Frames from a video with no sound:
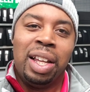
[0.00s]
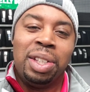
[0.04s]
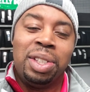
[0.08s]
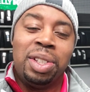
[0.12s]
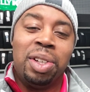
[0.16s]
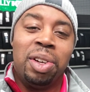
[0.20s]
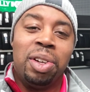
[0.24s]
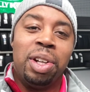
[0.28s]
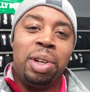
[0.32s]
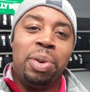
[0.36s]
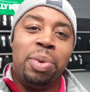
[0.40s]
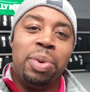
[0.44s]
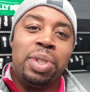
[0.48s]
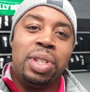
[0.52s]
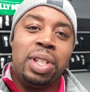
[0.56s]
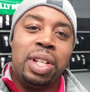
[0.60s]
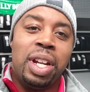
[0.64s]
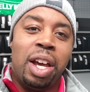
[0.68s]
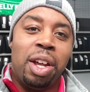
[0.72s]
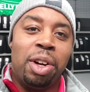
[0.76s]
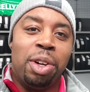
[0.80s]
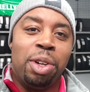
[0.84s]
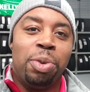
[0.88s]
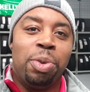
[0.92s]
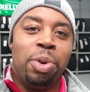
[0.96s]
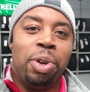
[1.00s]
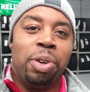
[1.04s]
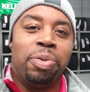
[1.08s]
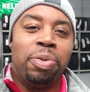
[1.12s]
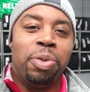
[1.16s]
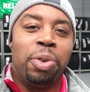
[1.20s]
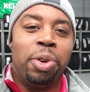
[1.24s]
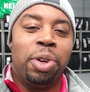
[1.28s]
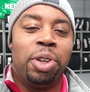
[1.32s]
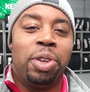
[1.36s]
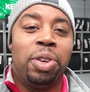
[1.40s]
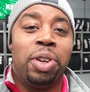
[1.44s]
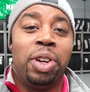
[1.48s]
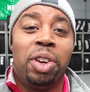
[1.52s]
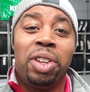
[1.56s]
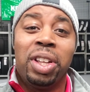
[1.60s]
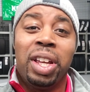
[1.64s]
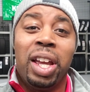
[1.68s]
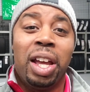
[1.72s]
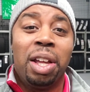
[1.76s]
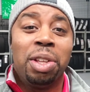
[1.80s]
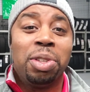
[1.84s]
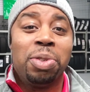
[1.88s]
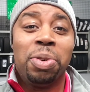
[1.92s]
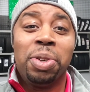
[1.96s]
Jonah, it was an honor to work for you. It only
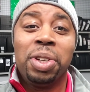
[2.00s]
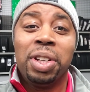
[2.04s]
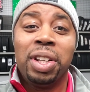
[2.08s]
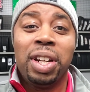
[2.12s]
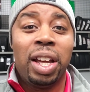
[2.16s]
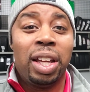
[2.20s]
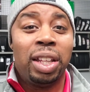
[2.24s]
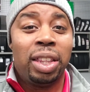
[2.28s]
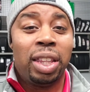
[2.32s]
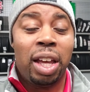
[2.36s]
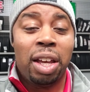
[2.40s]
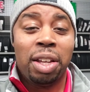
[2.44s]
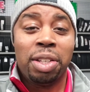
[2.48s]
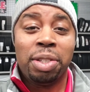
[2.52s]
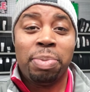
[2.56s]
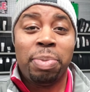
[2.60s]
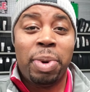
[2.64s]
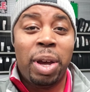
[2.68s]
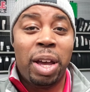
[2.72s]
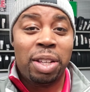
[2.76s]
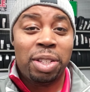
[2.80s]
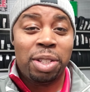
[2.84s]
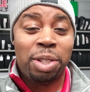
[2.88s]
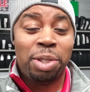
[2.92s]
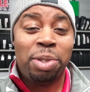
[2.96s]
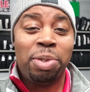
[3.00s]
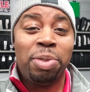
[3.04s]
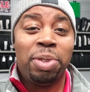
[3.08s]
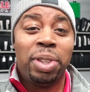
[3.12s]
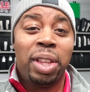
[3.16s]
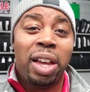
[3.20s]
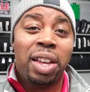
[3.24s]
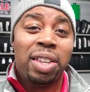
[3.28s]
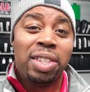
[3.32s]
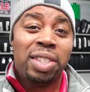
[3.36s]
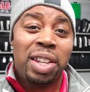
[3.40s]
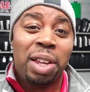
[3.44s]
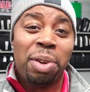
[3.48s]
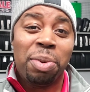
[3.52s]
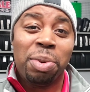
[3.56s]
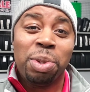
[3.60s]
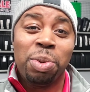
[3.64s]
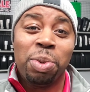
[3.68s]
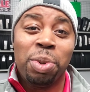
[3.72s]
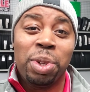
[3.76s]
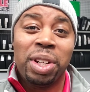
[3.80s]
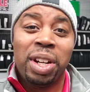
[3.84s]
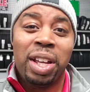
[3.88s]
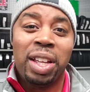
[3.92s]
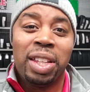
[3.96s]
had 29,000 miles. It 2008 with
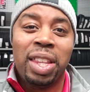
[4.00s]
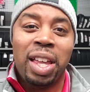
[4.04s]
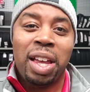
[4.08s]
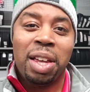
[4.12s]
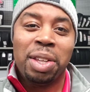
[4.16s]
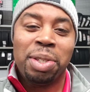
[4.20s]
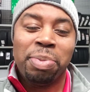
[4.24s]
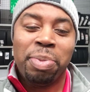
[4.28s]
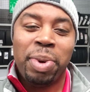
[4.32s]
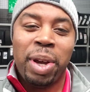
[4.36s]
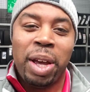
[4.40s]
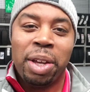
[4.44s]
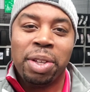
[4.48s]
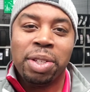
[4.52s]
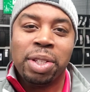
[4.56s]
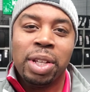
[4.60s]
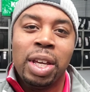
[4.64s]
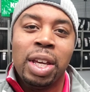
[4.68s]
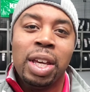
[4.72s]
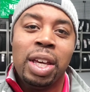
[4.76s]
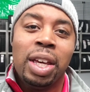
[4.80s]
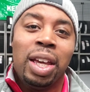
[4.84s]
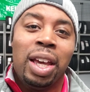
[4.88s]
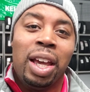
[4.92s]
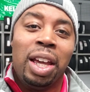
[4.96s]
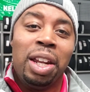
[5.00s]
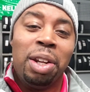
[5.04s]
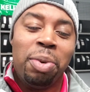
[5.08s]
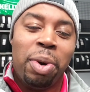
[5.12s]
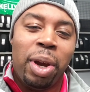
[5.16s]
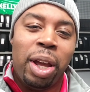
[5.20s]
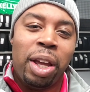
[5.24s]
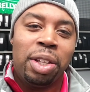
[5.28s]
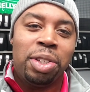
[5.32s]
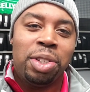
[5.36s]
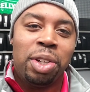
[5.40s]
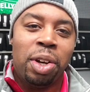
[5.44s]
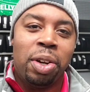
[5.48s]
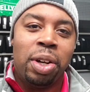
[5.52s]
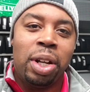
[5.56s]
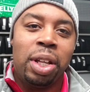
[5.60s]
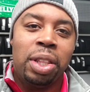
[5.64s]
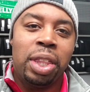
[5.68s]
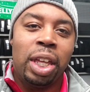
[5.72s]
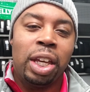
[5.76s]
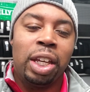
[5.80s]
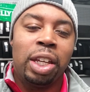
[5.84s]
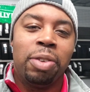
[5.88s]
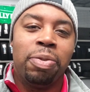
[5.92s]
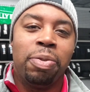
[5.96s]
29,000 miles. Anyway, Jonah,
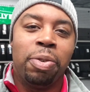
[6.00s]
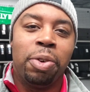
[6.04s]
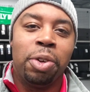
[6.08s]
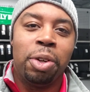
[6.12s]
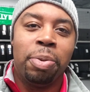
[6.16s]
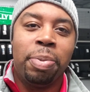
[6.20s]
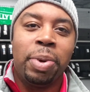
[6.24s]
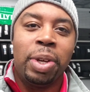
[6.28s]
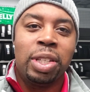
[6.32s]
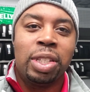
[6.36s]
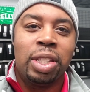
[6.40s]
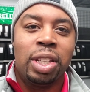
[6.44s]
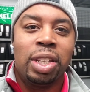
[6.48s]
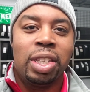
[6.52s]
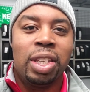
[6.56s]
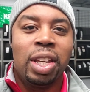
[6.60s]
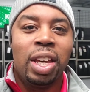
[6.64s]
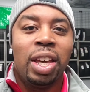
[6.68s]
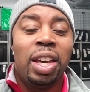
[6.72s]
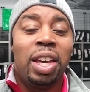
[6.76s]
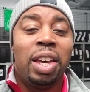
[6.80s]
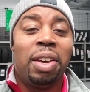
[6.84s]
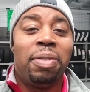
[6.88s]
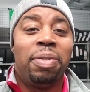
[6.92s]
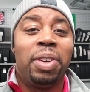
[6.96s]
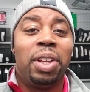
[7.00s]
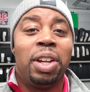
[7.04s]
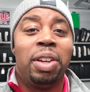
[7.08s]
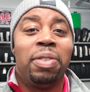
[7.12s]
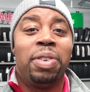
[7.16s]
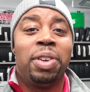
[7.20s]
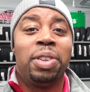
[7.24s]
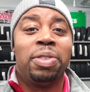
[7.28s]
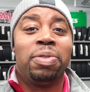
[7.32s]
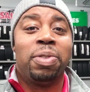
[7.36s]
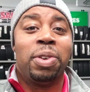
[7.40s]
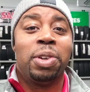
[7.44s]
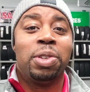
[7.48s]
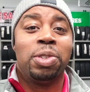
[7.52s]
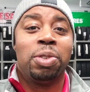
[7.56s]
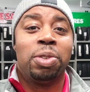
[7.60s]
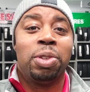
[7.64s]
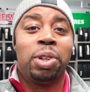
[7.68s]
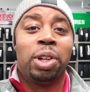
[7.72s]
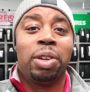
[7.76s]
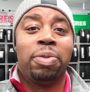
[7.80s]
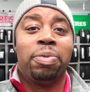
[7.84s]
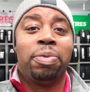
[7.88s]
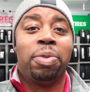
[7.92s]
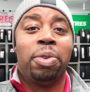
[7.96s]
thank you for your business. If any of his friends are
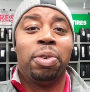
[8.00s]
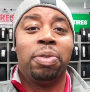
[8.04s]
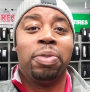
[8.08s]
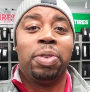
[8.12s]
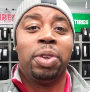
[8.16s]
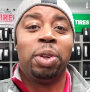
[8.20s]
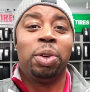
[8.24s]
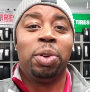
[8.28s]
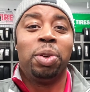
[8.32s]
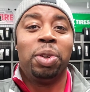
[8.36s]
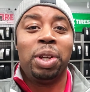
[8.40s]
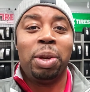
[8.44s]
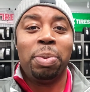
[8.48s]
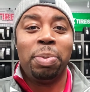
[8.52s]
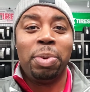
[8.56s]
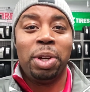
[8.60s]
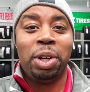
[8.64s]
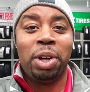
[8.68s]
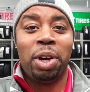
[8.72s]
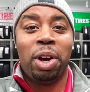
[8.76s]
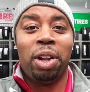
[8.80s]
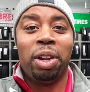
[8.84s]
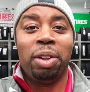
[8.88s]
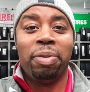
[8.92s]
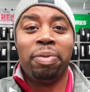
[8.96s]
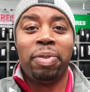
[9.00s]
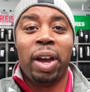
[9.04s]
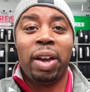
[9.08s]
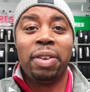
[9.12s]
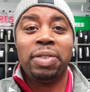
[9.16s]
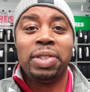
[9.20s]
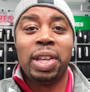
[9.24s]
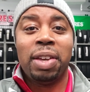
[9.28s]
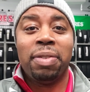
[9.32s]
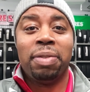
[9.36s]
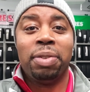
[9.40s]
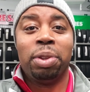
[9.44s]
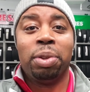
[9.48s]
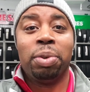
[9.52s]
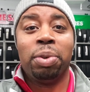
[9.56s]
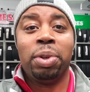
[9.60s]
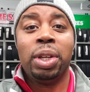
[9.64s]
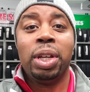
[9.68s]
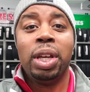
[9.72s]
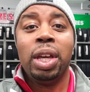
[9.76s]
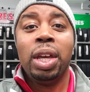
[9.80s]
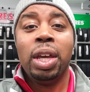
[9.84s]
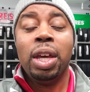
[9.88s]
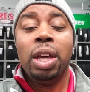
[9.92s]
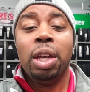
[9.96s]
looking for a vehicle, give me a call at
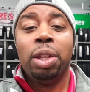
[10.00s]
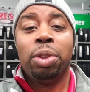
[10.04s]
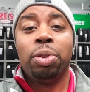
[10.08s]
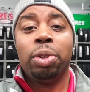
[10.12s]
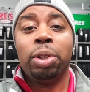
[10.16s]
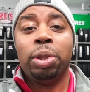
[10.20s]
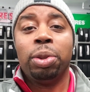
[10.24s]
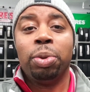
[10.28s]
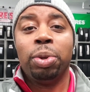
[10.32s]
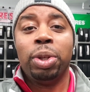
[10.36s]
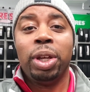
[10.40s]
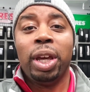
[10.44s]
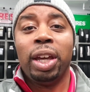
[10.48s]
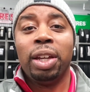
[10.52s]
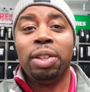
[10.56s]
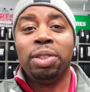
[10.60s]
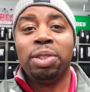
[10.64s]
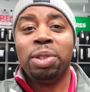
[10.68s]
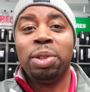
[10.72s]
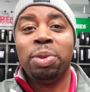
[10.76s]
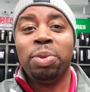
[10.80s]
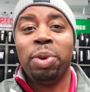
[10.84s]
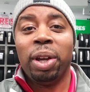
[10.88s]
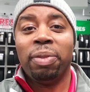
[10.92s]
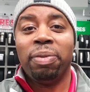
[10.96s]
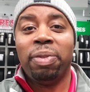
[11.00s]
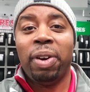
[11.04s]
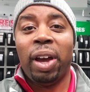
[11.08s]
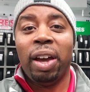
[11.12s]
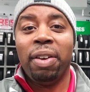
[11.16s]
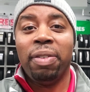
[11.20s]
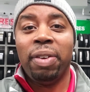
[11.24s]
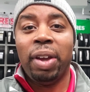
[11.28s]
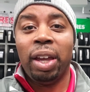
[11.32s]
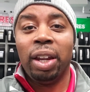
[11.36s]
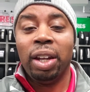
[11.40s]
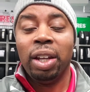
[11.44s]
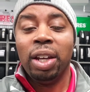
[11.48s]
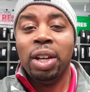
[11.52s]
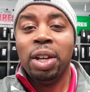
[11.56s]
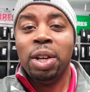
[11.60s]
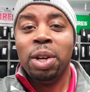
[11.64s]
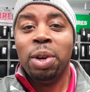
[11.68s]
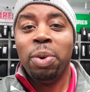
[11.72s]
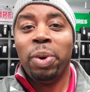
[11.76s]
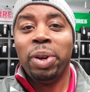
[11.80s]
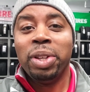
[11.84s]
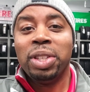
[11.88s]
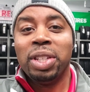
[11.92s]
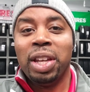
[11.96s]

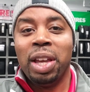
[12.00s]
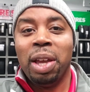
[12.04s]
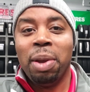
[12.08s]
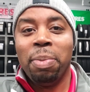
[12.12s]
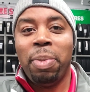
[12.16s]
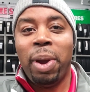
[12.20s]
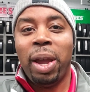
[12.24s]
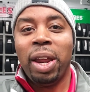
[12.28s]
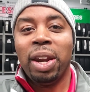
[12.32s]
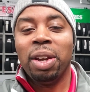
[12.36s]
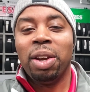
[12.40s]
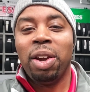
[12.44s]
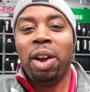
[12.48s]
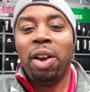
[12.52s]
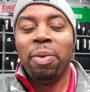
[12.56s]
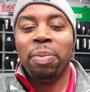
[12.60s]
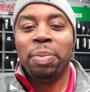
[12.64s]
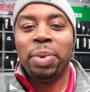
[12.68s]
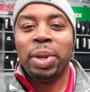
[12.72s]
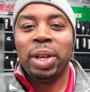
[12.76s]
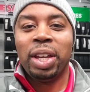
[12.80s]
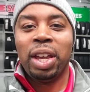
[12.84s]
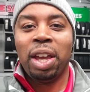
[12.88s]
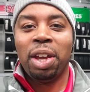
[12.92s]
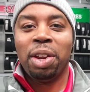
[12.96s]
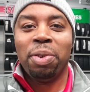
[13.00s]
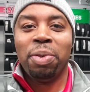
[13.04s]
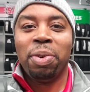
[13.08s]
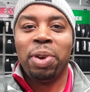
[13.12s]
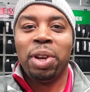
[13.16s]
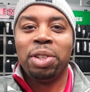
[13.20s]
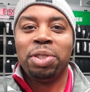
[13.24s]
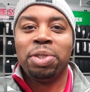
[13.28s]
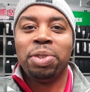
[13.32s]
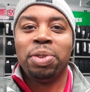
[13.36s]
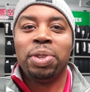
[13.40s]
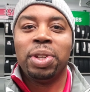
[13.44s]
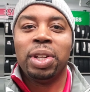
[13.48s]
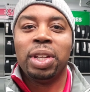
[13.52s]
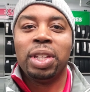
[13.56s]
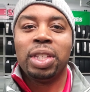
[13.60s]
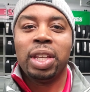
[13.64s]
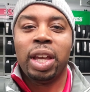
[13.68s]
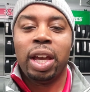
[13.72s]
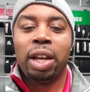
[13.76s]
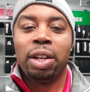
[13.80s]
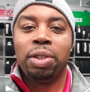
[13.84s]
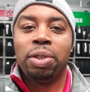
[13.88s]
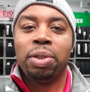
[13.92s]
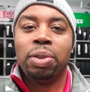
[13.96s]
573-338-2858. Once again, Brandon Kaufman, AK to Red Shoe
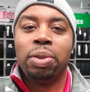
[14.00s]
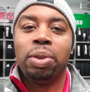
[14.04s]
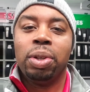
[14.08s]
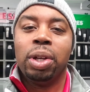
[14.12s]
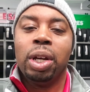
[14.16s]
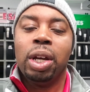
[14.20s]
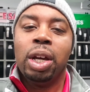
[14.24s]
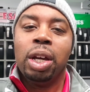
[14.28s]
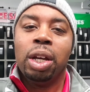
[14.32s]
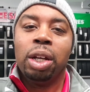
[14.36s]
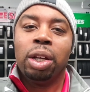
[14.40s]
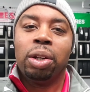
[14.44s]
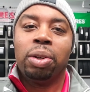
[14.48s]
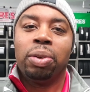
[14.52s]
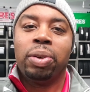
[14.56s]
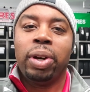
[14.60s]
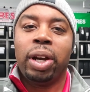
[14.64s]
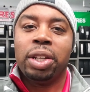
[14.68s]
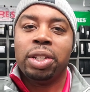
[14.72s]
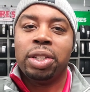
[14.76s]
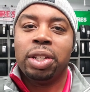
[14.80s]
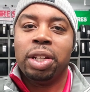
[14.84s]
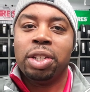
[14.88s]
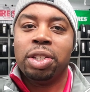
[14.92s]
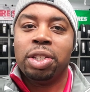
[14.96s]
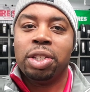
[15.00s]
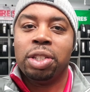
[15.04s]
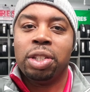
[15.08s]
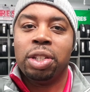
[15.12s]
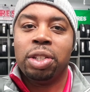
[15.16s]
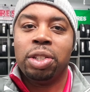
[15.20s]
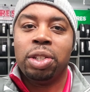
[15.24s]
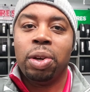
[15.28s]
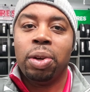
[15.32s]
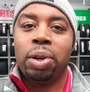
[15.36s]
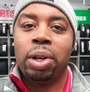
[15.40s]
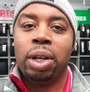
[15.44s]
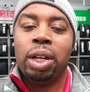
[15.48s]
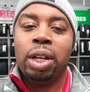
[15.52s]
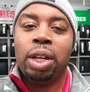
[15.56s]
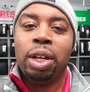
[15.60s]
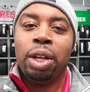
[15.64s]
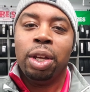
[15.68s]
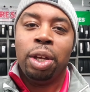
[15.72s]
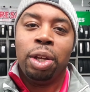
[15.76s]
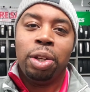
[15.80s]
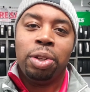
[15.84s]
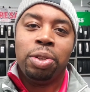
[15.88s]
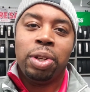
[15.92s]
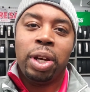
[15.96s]
Nissan Dude. Congratulations to Jonah.
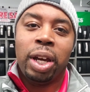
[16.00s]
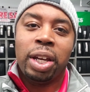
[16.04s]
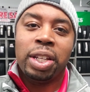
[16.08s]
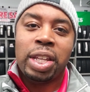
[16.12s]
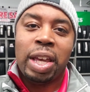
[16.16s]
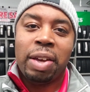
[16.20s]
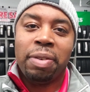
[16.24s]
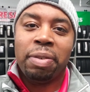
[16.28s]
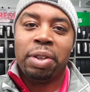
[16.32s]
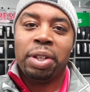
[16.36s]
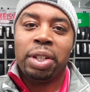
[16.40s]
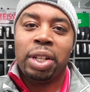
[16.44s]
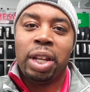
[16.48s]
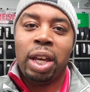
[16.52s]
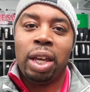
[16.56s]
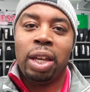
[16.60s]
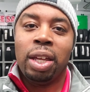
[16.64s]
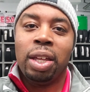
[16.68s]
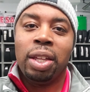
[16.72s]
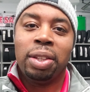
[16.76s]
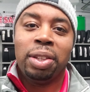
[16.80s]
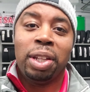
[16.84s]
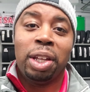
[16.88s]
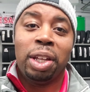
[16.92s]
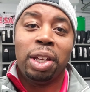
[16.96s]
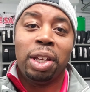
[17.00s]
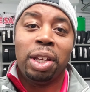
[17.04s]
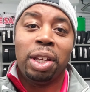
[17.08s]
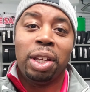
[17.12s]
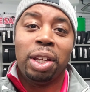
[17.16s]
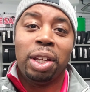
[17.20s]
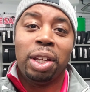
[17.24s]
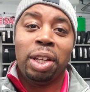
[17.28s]
You guys have a good day. Thank you.